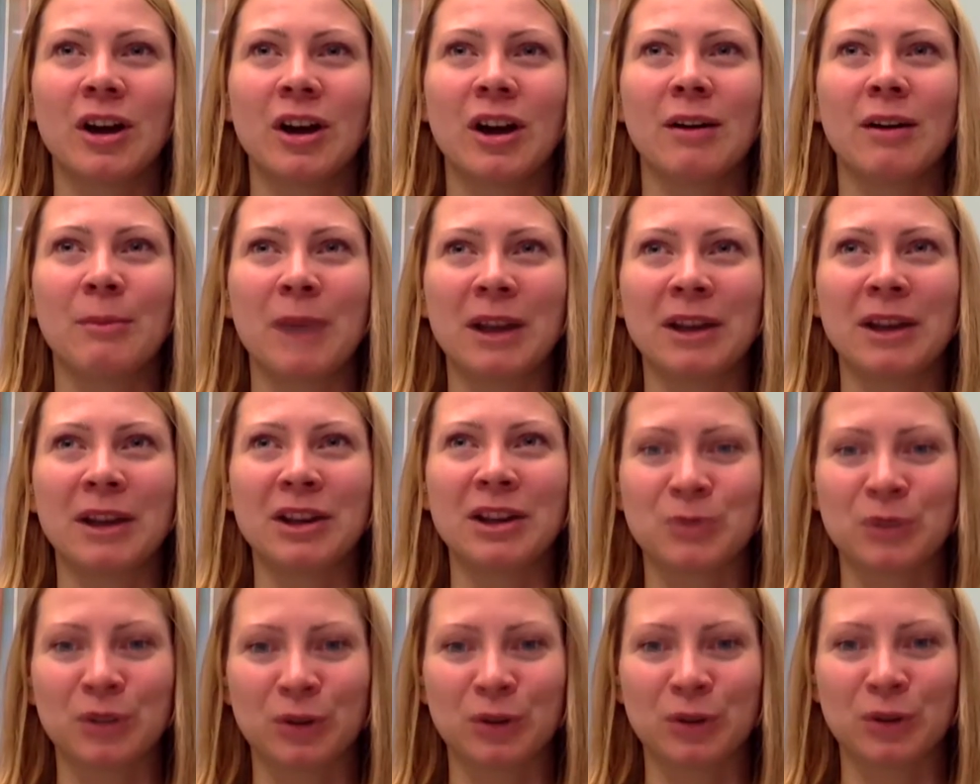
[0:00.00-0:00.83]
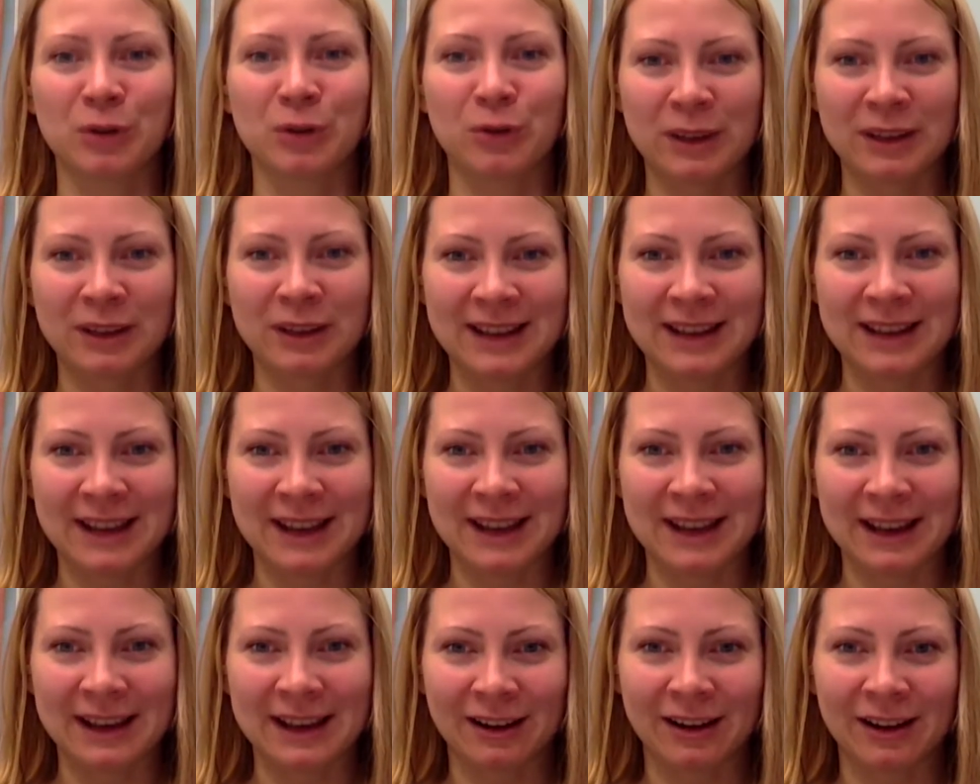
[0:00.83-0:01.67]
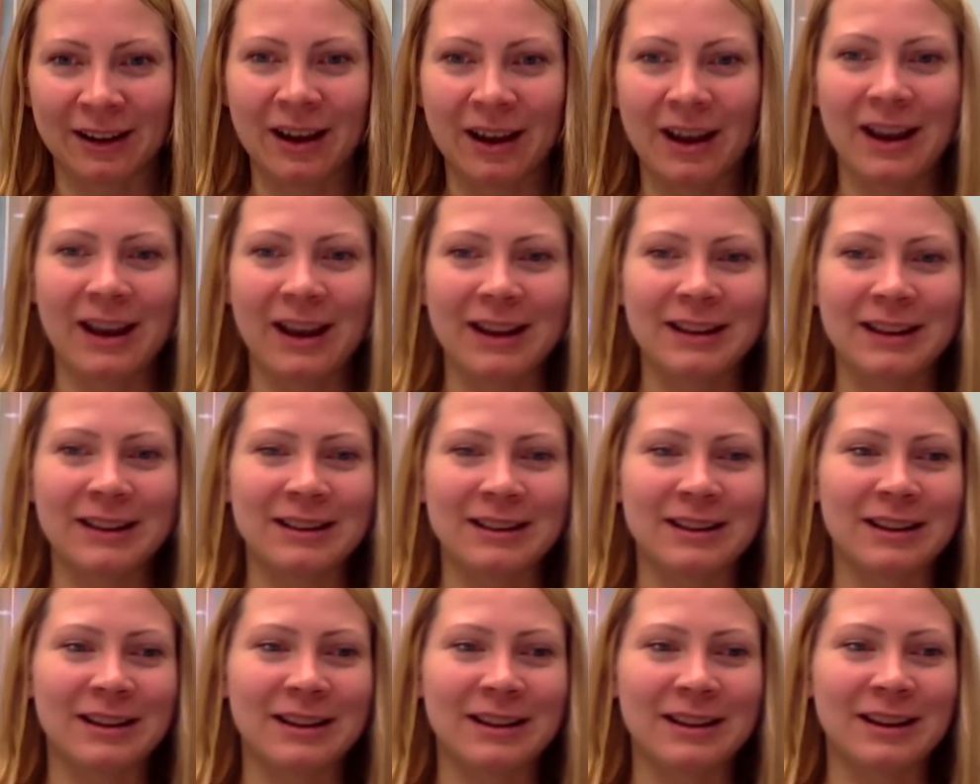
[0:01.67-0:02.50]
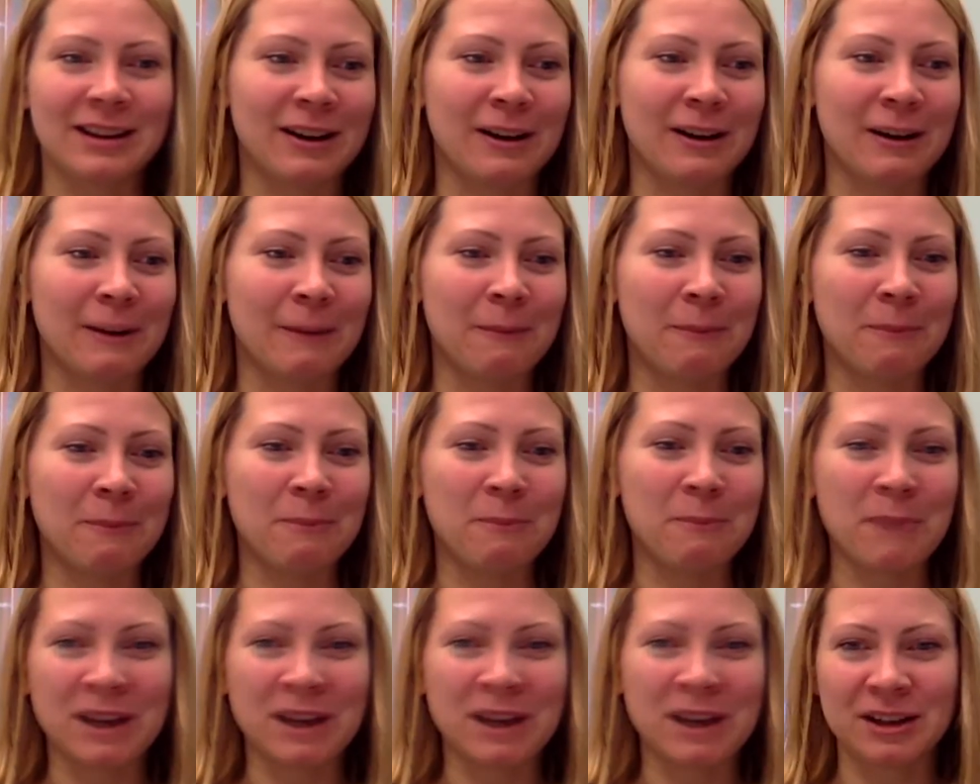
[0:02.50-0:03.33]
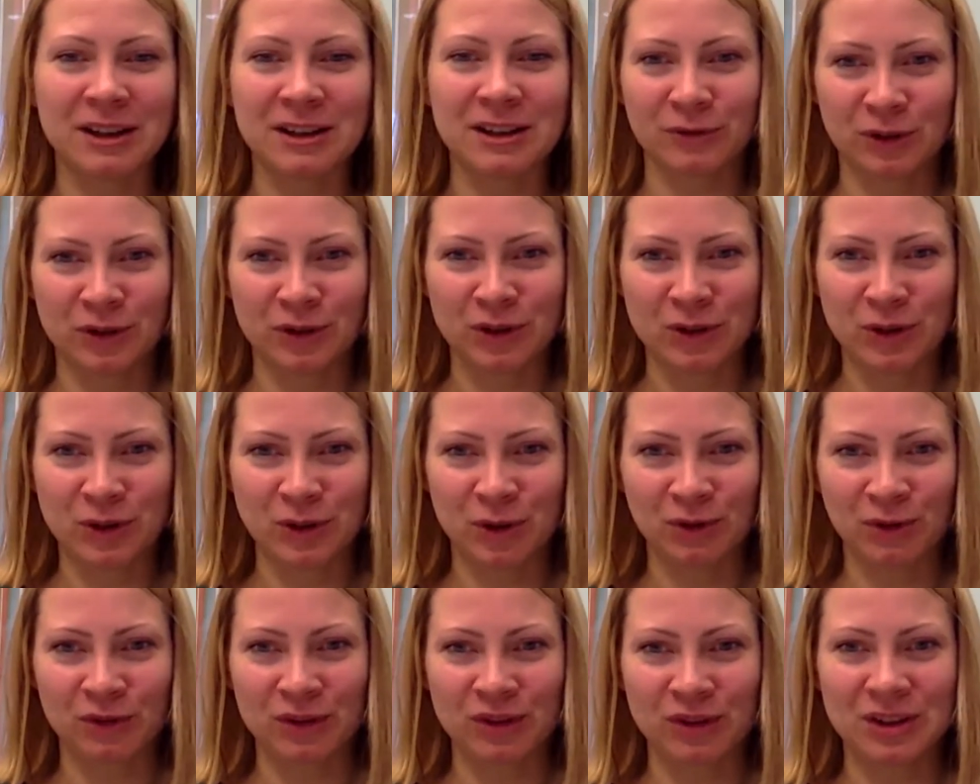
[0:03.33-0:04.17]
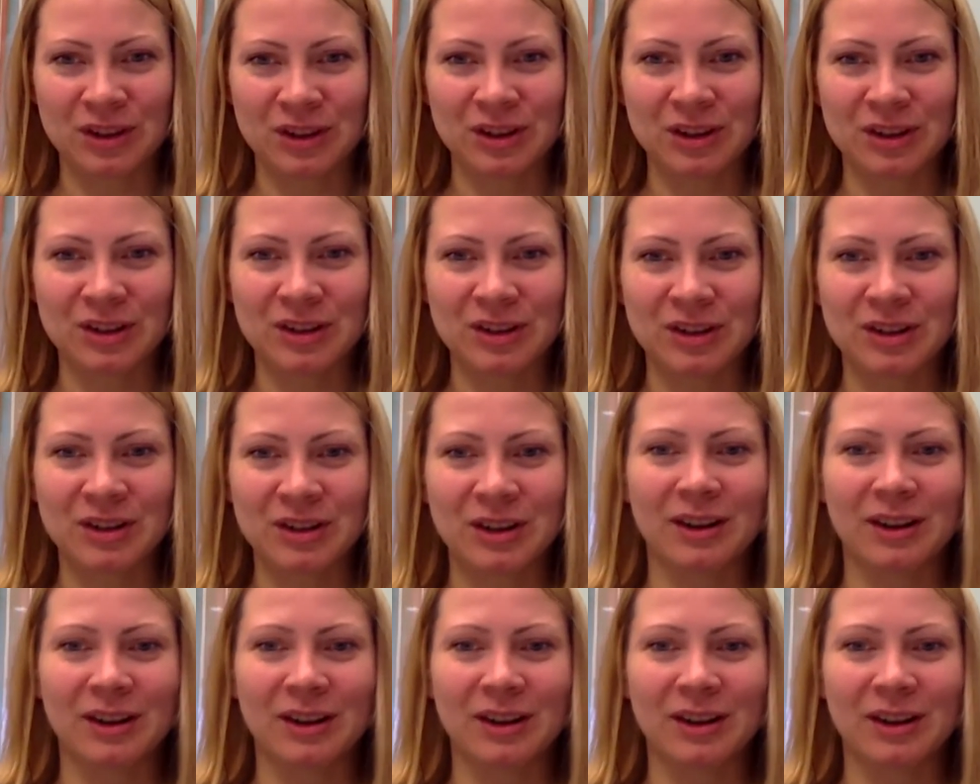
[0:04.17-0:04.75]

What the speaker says: a management of big data and many different services.